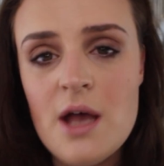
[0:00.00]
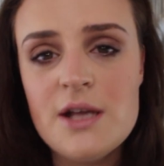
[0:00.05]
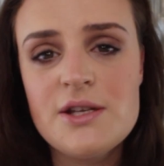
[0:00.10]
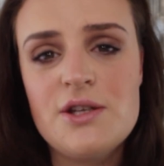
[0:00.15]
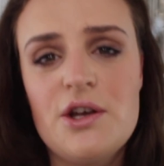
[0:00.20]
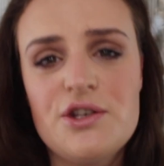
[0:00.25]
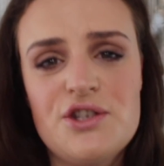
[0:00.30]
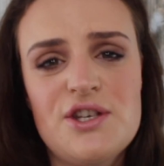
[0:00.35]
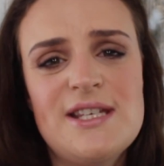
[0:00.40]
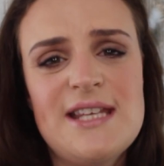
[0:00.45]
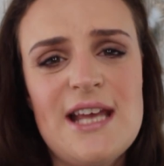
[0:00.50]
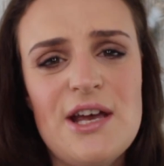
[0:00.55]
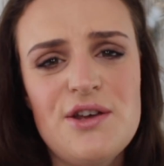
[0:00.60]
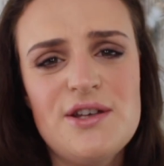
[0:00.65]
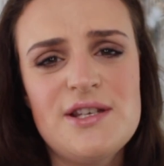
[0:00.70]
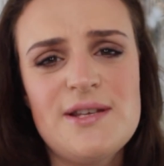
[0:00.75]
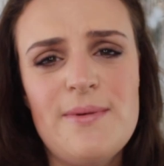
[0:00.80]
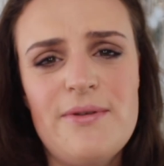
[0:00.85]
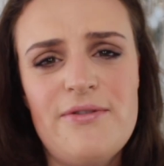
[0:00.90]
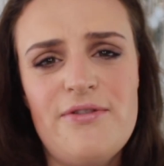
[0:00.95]
So I'll just tell
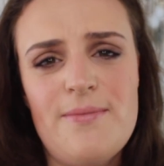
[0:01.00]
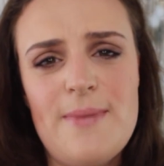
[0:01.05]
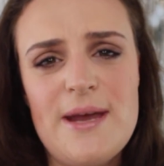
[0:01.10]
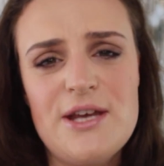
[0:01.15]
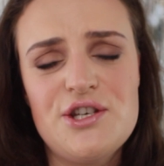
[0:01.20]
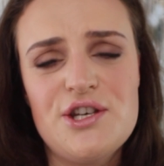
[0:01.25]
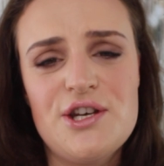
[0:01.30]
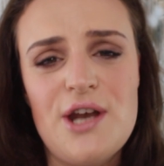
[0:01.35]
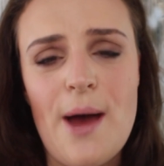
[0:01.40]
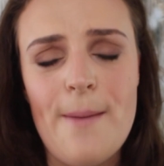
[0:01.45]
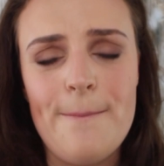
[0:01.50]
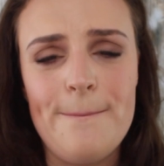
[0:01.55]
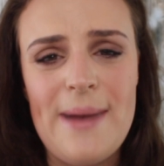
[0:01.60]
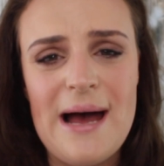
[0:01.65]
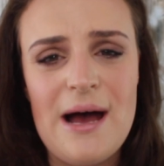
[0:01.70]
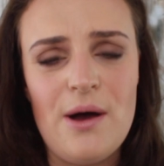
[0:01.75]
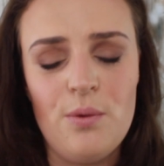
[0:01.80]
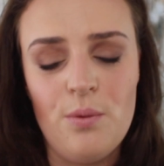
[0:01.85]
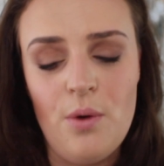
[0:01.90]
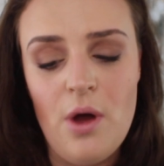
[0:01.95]
you some information
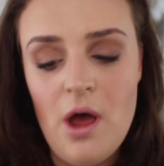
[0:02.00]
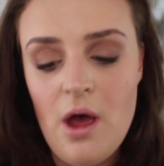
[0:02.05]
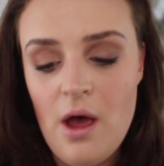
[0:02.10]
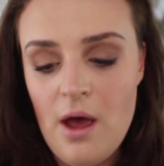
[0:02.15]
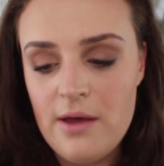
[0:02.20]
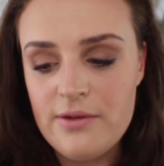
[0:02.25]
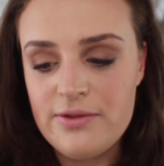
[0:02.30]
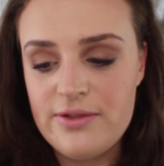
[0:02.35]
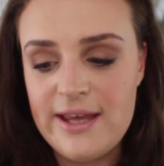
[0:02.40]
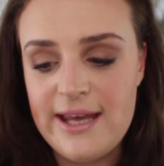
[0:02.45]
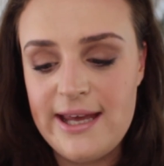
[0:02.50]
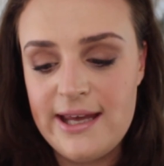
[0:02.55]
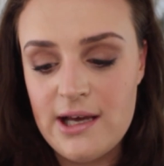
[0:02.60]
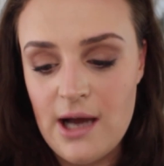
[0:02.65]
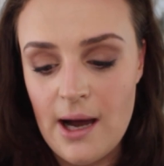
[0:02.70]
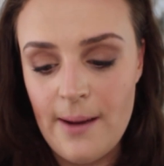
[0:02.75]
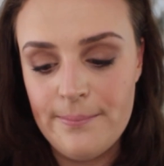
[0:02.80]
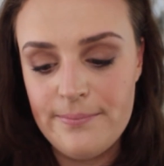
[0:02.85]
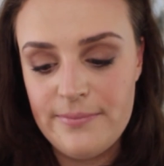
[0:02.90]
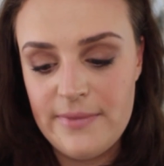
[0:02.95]
about the
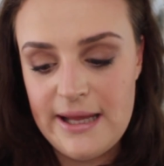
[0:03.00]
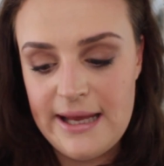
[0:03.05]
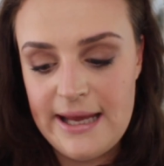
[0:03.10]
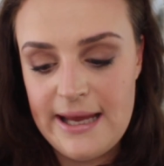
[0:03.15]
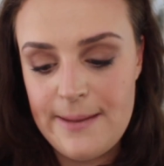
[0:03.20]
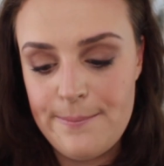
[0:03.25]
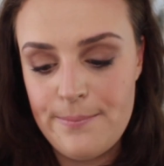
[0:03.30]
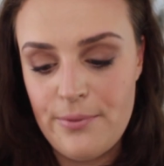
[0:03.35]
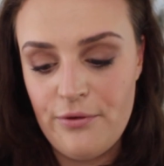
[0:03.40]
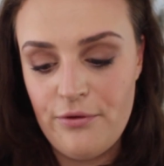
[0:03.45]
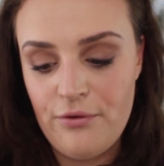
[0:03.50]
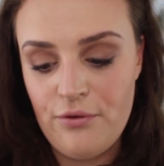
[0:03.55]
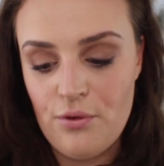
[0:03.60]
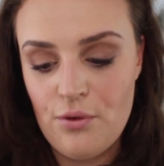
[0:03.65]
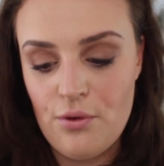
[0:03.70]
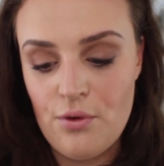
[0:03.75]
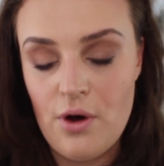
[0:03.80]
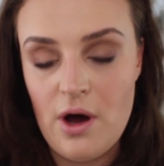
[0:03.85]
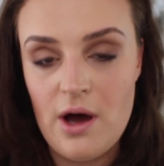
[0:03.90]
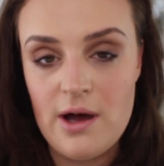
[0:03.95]
company
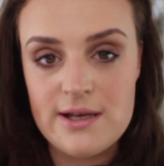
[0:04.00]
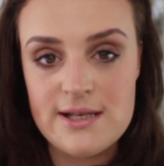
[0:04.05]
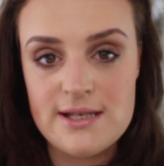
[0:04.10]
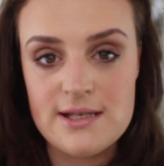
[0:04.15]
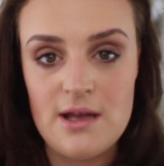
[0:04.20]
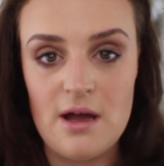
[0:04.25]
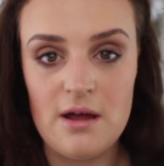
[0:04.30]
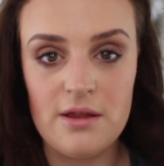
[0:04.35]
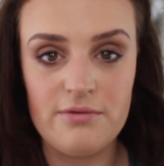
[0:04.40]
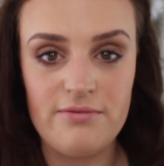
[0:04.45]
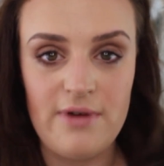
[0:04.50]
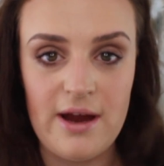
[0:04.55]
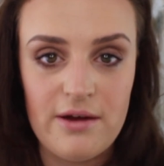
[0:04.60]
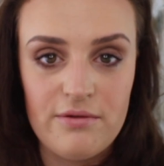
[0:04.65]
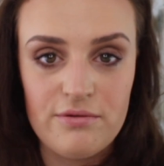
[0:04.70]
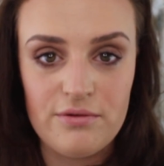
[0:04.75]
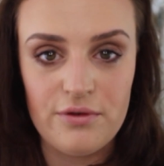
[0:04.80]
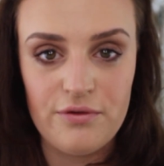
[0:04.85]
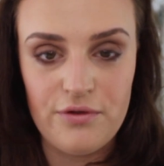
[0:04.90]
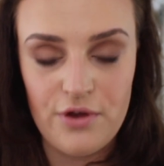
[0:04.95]
before I start the rate
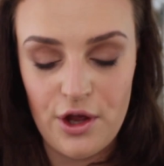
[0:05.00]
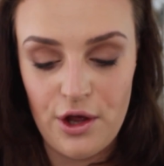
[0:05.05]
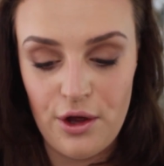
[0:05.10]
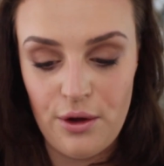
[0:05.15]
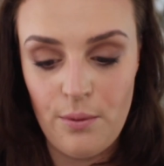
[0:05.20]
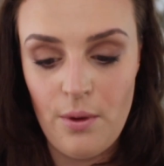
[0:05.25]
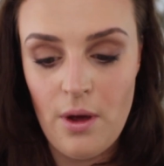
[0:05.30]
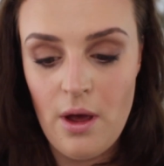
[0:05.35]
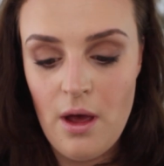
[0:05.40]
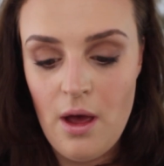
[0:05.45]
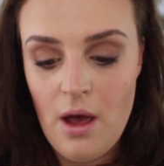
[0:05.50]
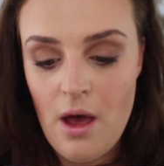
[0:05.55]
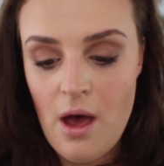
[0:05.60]
and review